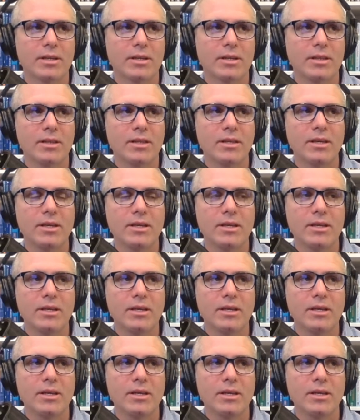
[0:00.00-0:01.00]

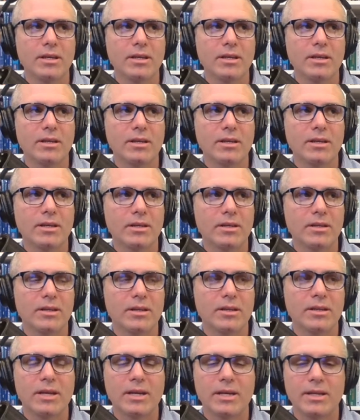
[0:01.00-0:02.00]
the
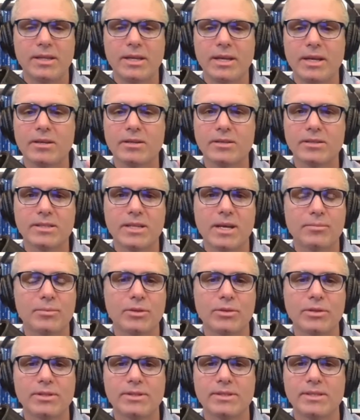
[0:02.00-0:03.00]
that that
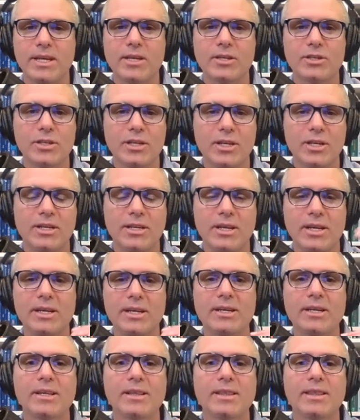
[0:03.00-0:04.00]
conceptualization in in
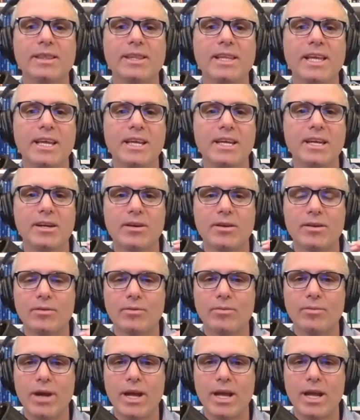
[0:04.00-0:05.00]
mm-hmm. a linear
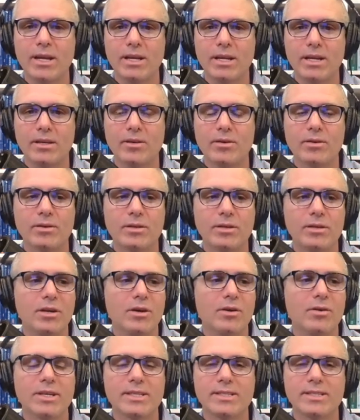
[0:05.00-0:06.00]
way. They don't
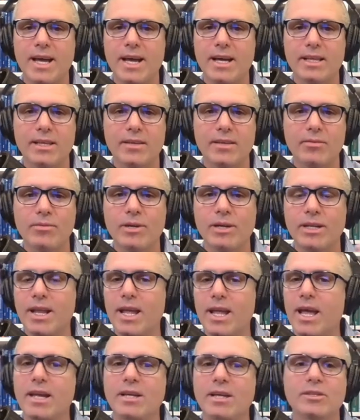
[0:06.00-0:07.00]
know exactly what
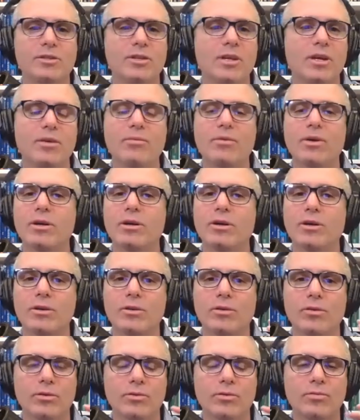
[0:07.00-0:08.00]
age they
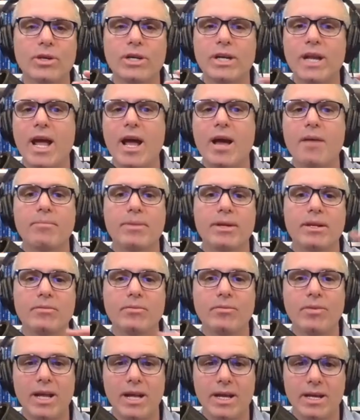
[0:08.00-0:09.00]
were or what
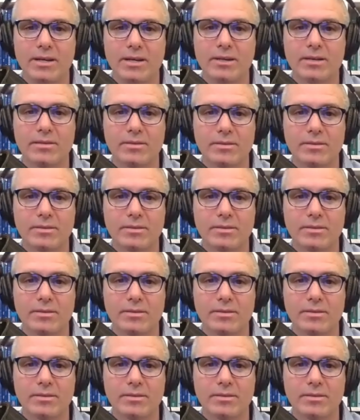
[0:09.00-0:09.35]
happened when.